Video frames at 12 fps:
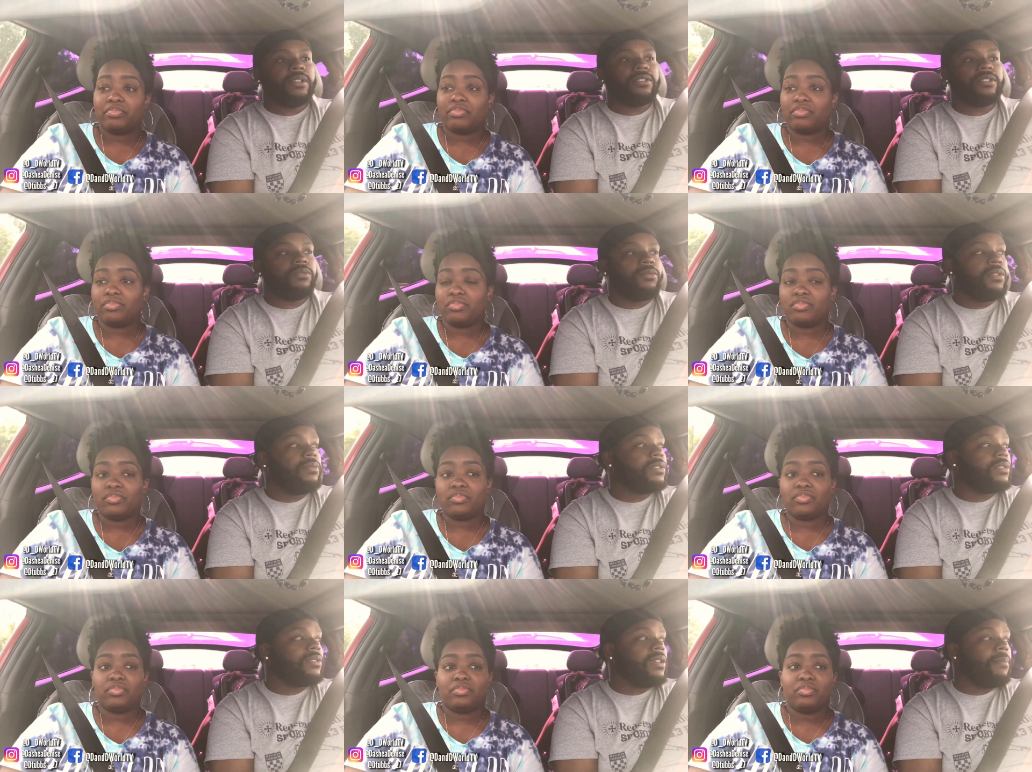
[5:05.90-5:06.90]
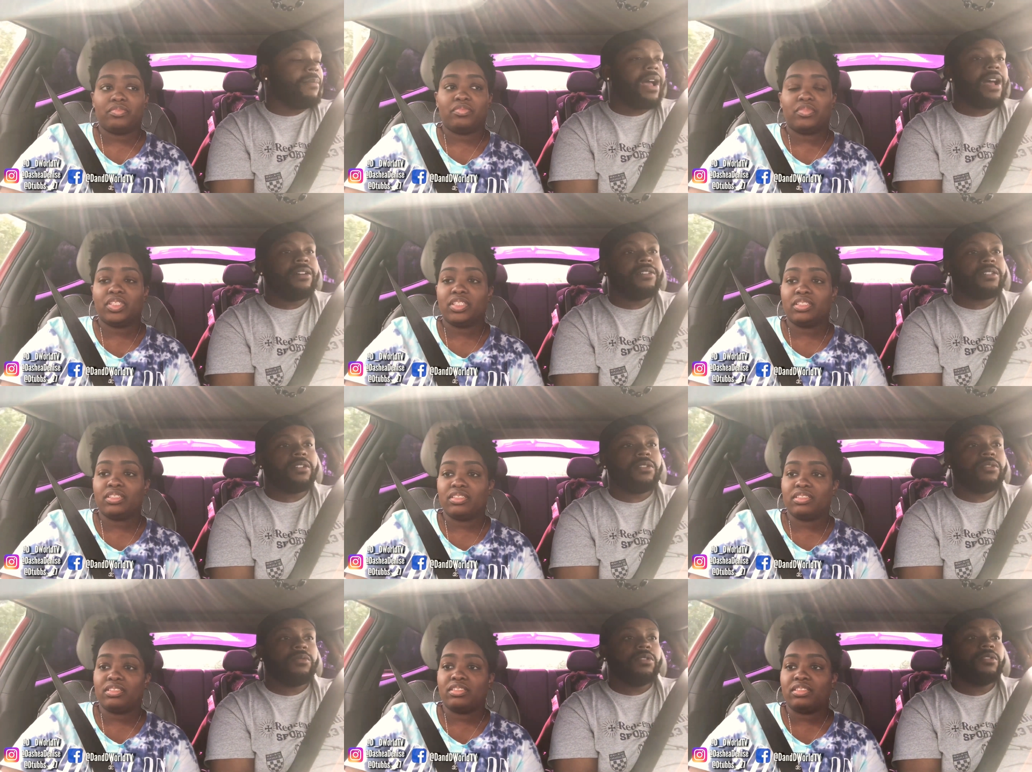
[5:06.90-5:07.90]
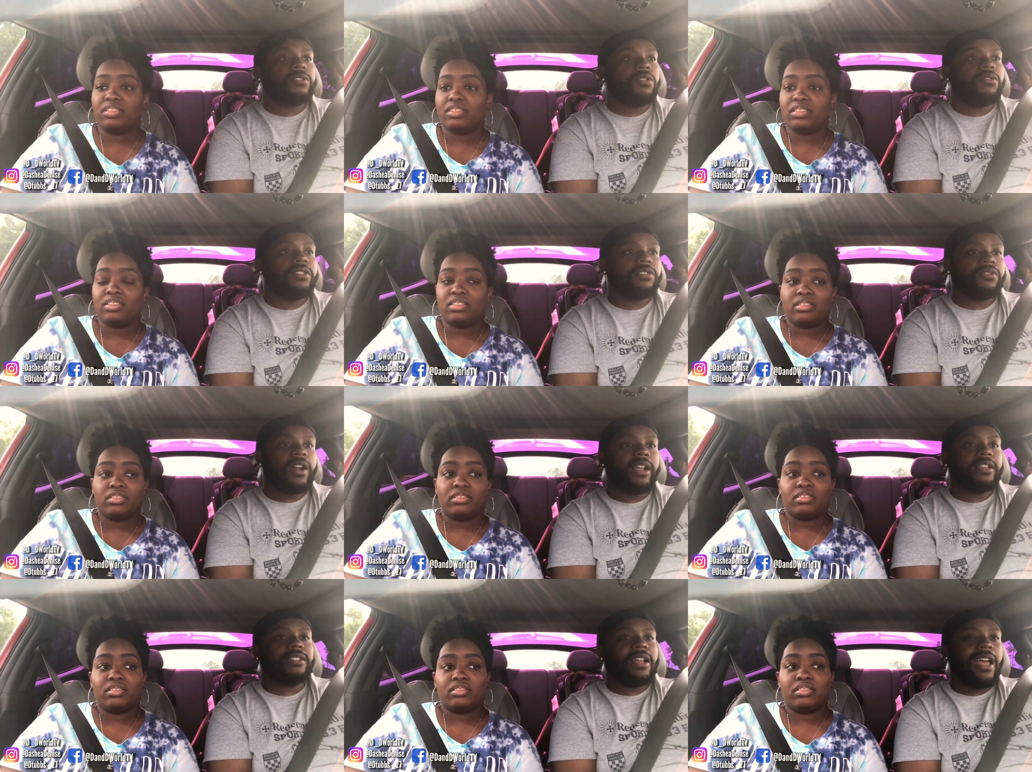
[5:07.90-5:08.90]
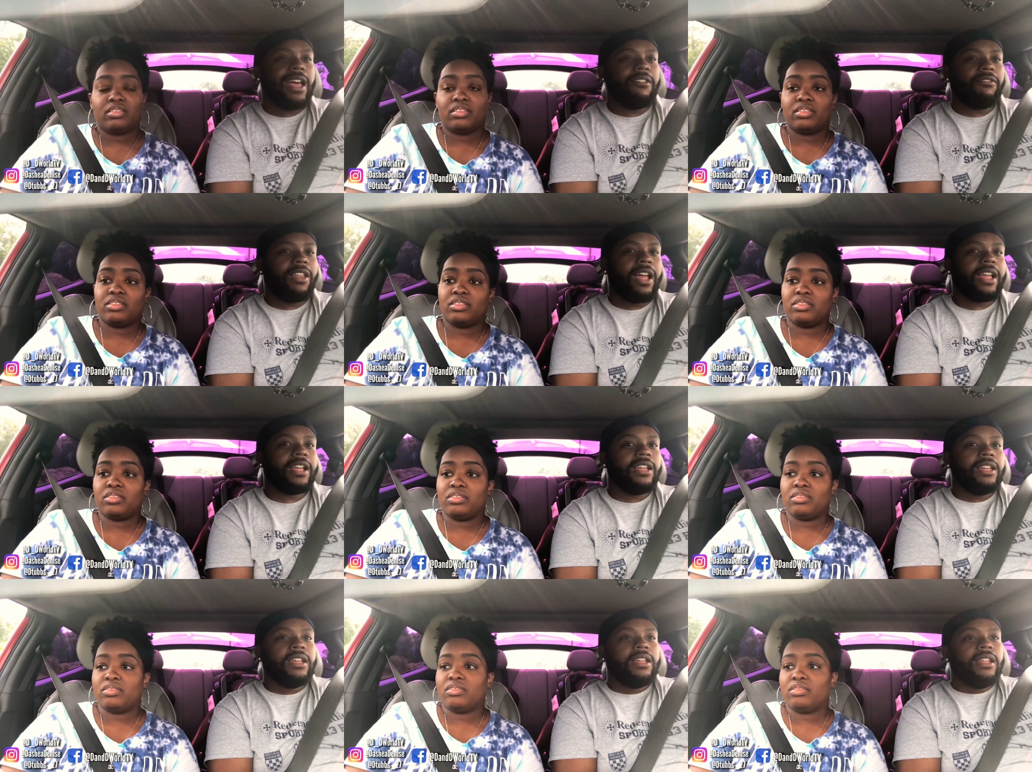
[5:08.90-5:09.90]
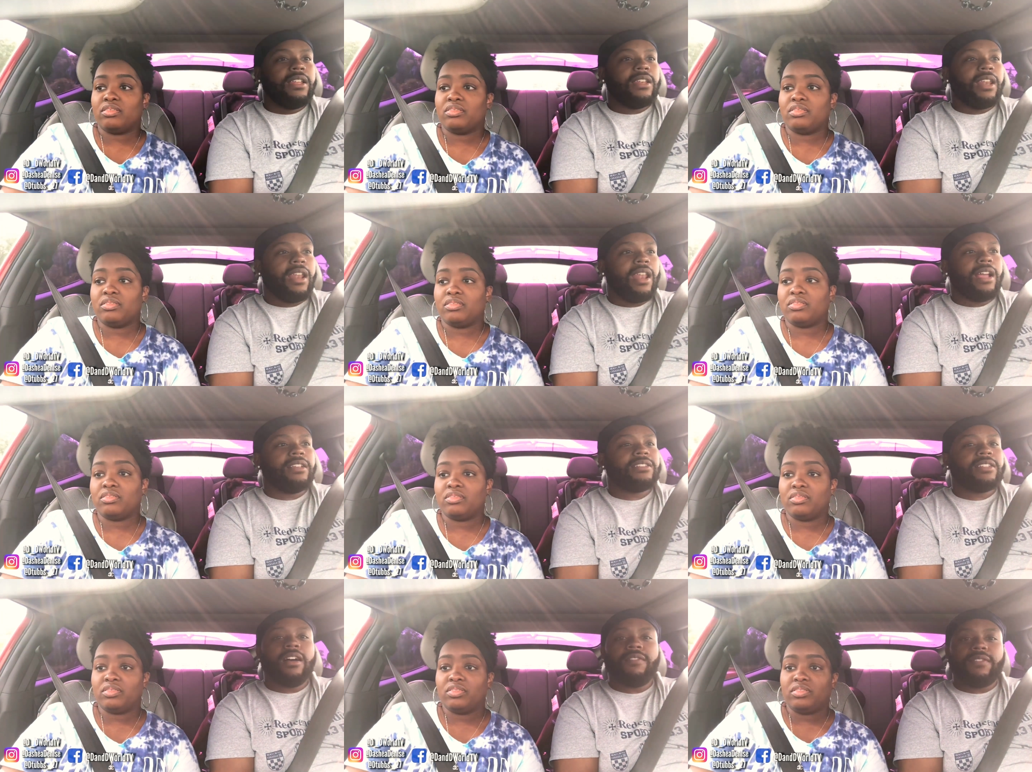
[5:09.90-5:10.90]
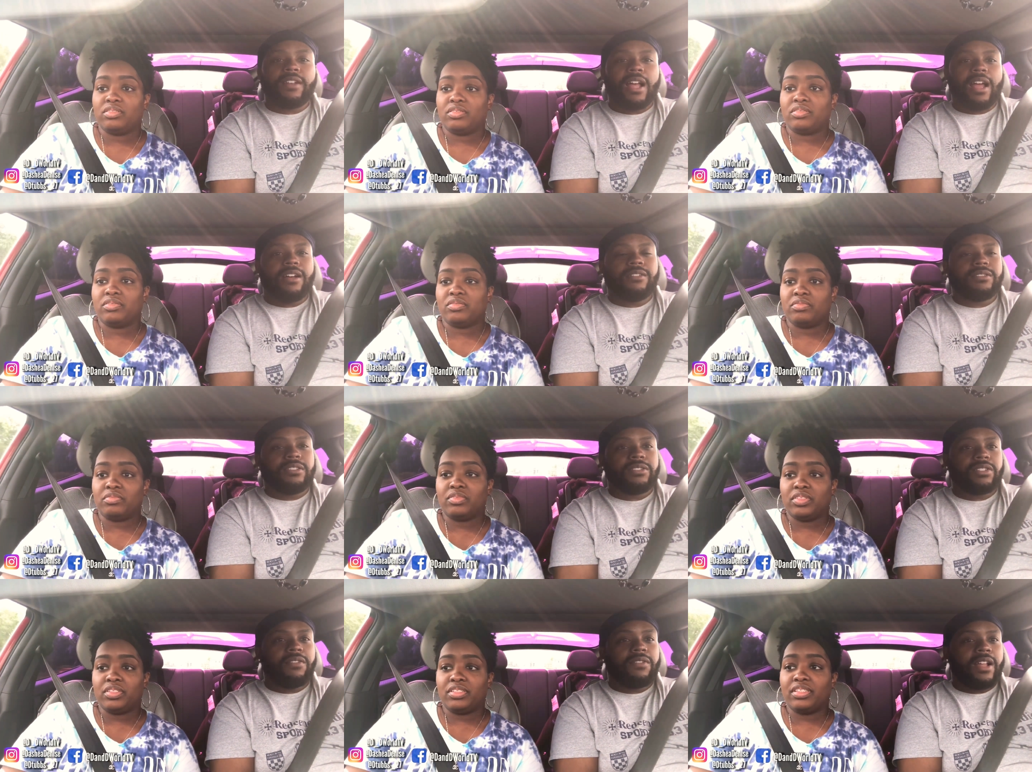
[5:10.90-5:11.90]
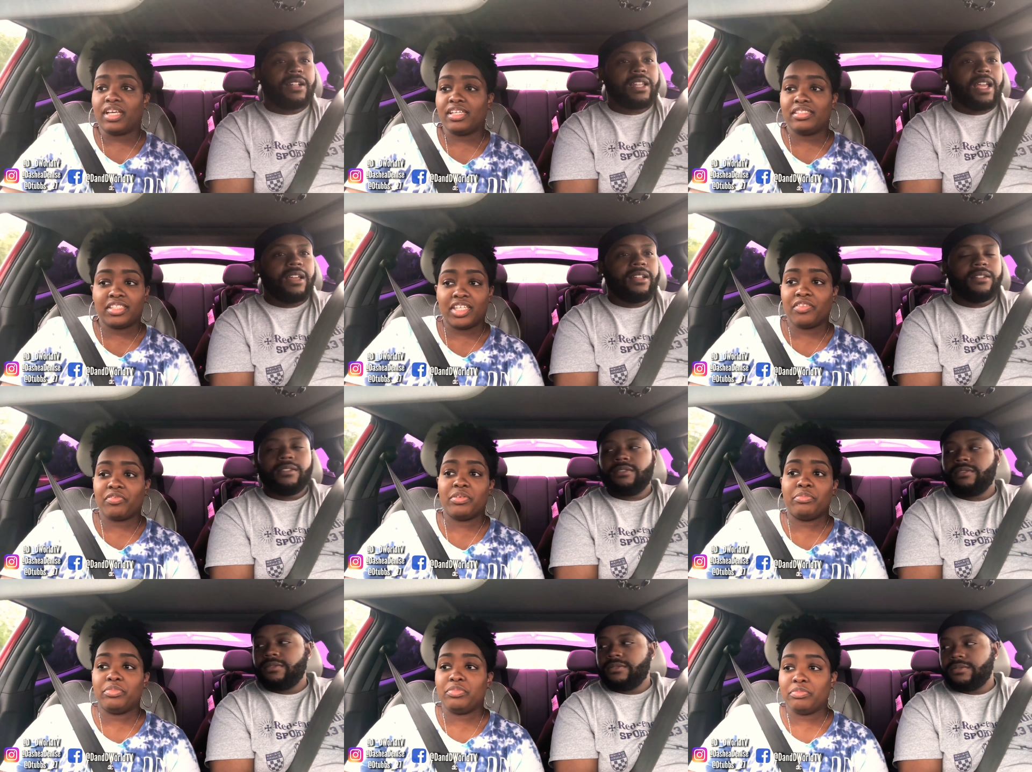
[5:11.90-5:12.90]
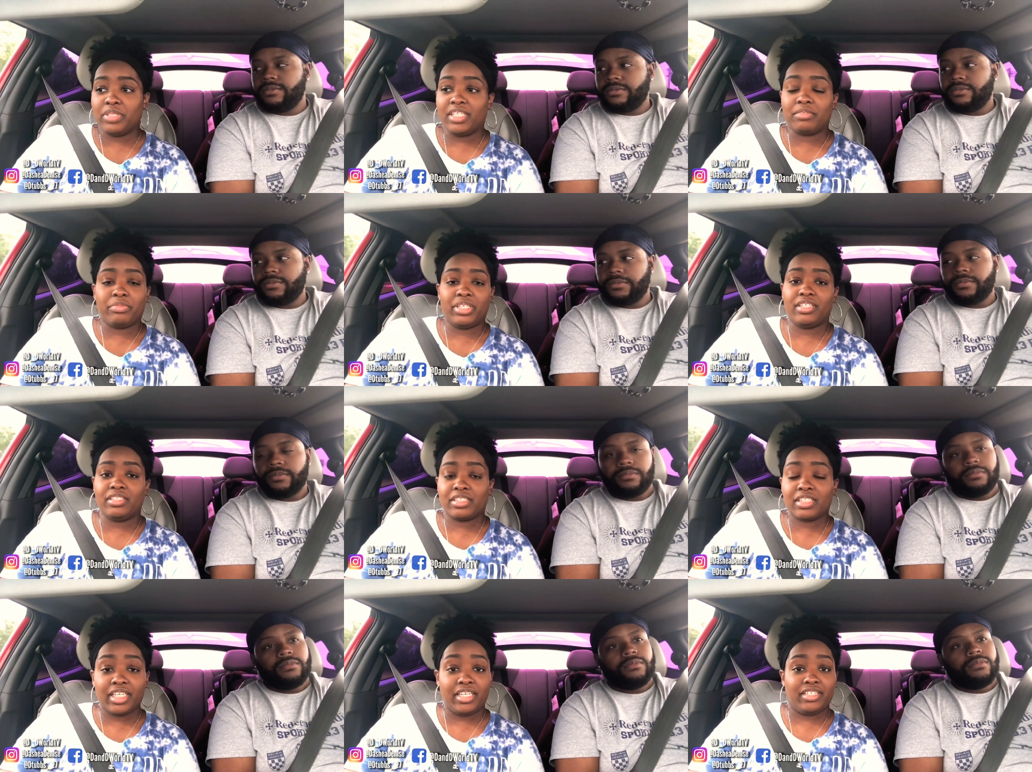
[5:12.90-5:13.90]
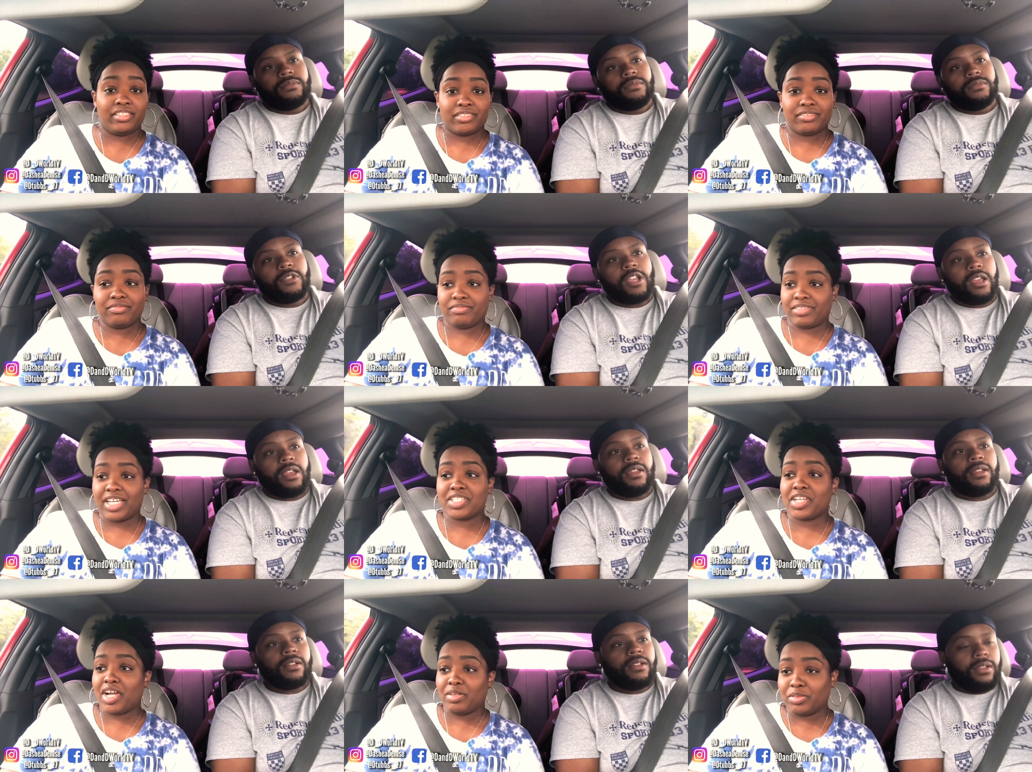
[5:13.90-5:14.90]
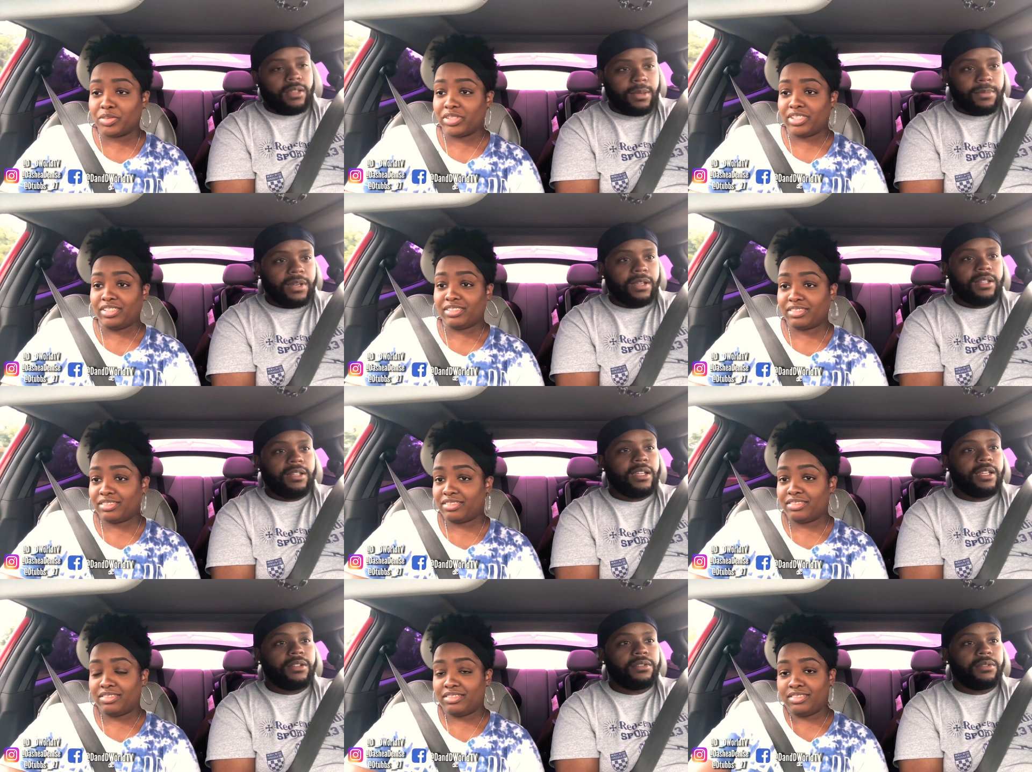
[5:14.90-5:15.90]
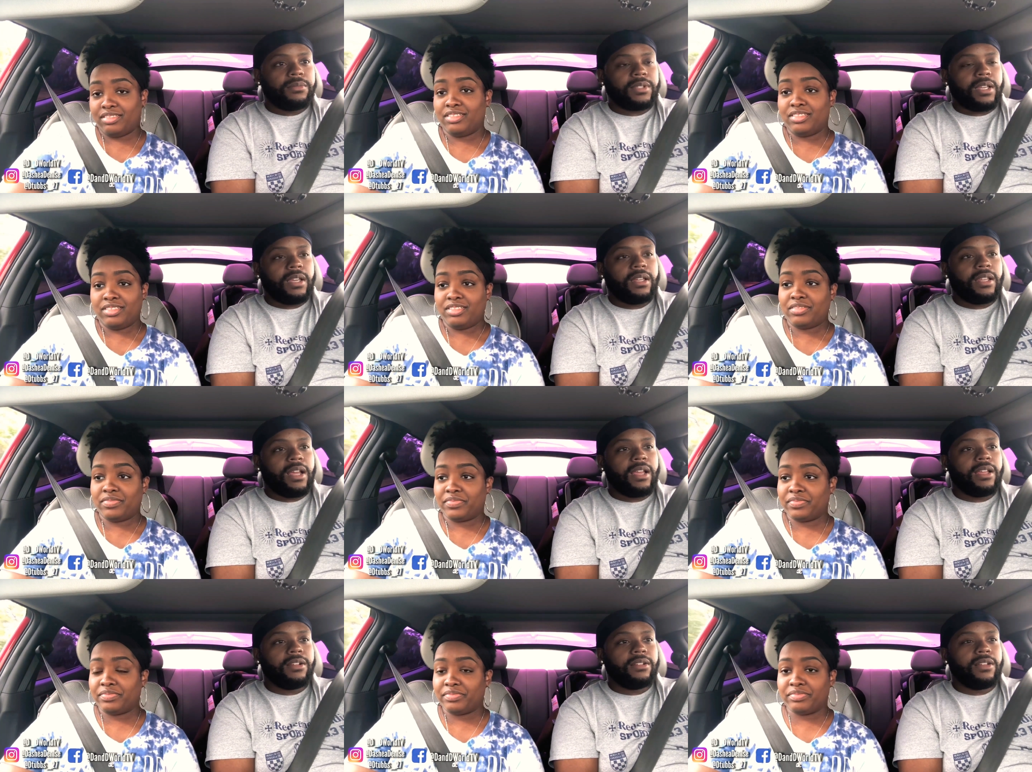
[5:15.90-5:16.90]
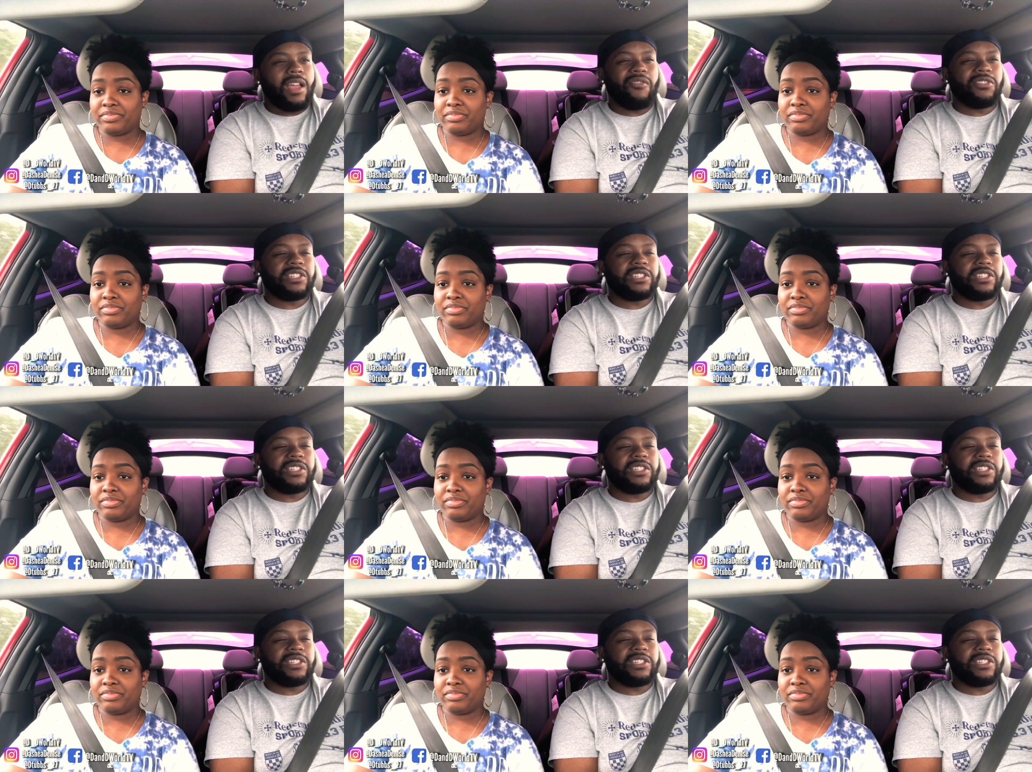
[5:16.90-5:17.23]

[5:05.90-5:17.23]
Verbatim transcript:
Speaker 1: shoot, we was in my household, we was always raised to have like nice stuff in the house and stuff
Speaker 2: like nice that. Nice stuff and, and being clean.
Speaker 1: Yeah, that's how keeping it clean. You know what I'm saying? Like and